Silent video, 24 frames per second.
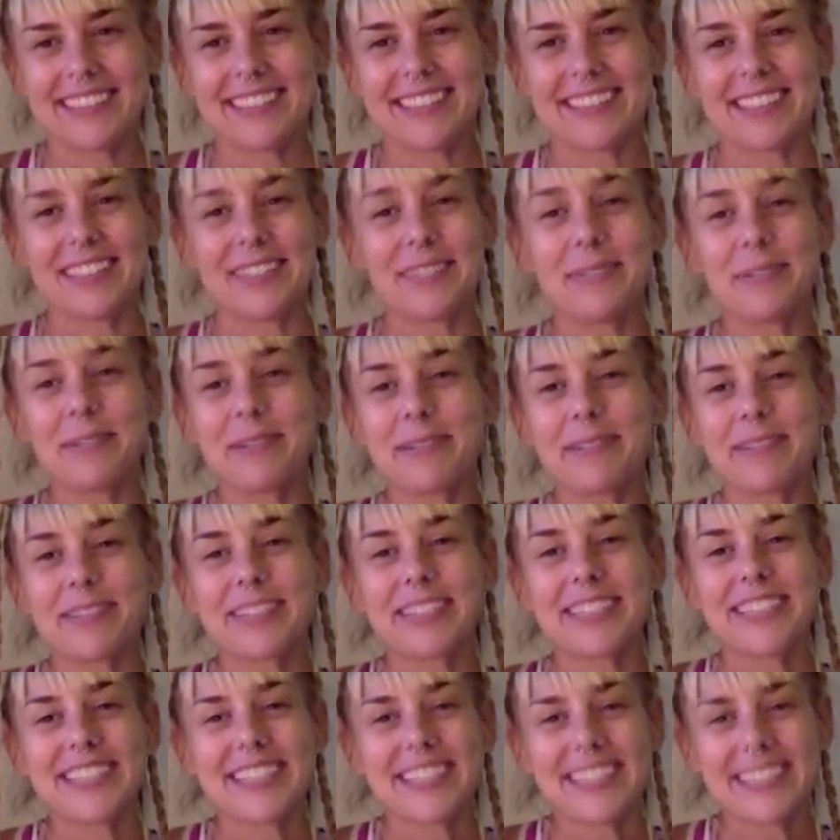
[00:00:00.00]
The
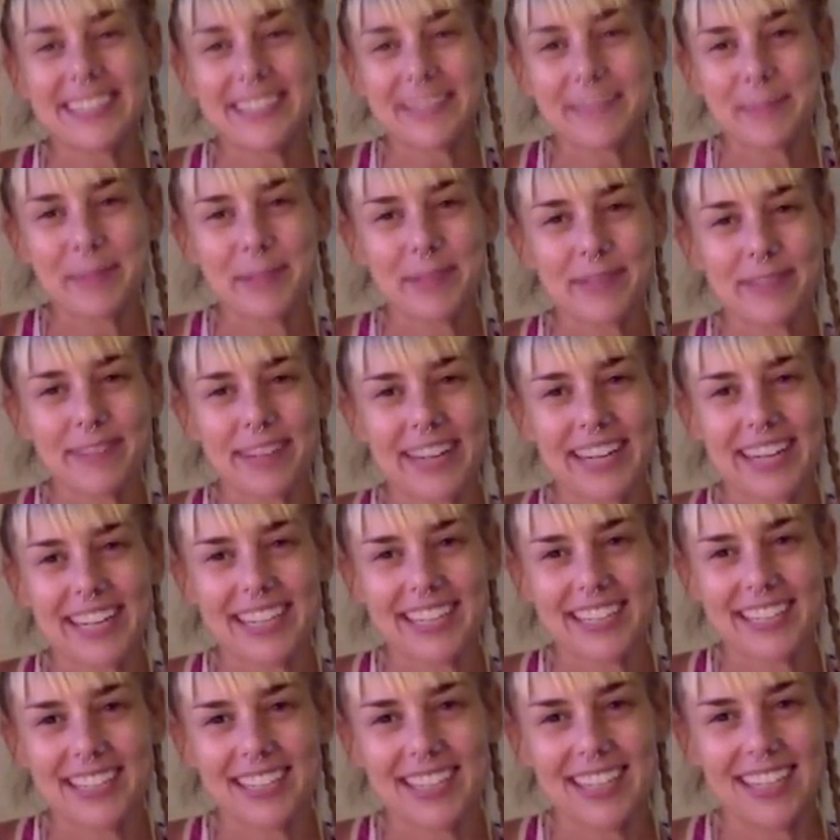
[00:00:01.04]
universe does
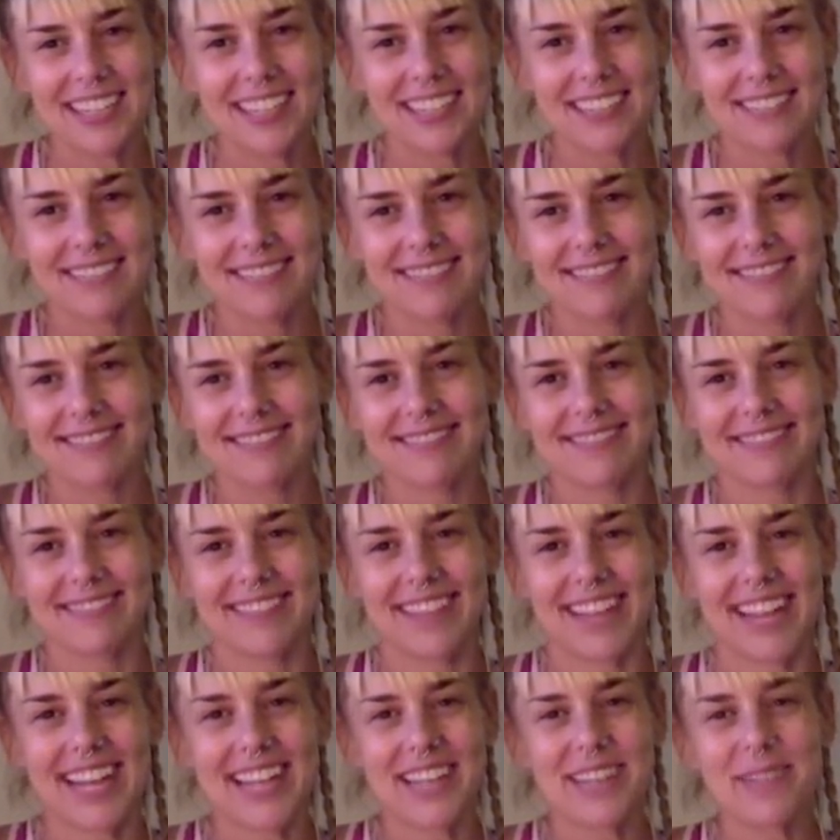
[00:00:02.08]
provide,
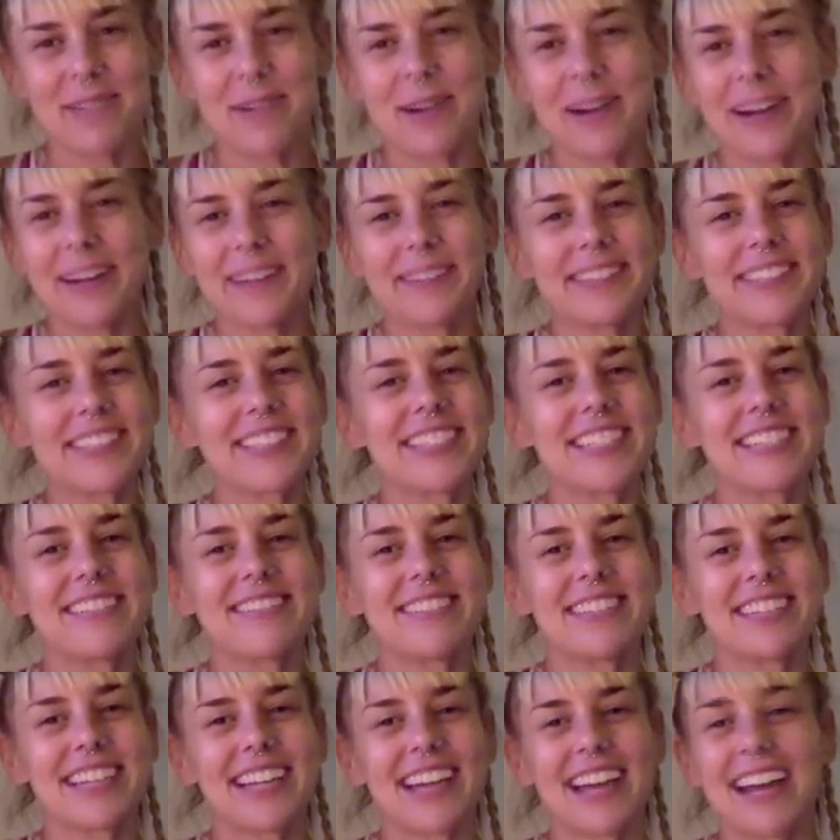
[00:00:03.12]
and you are
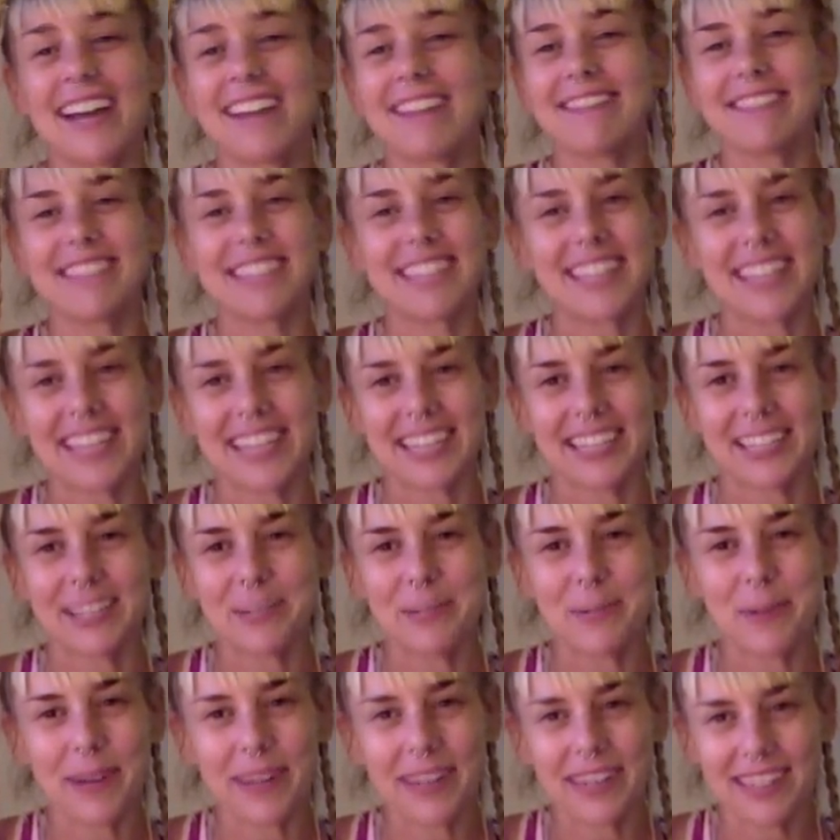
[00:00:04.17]
receiving everything
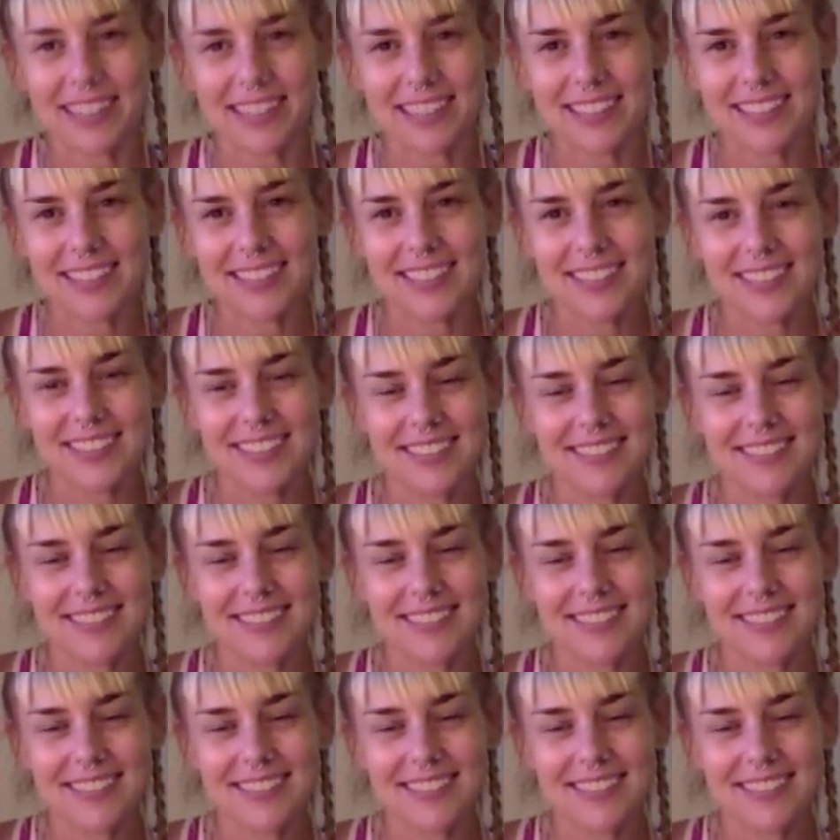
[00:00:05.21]
you wanted.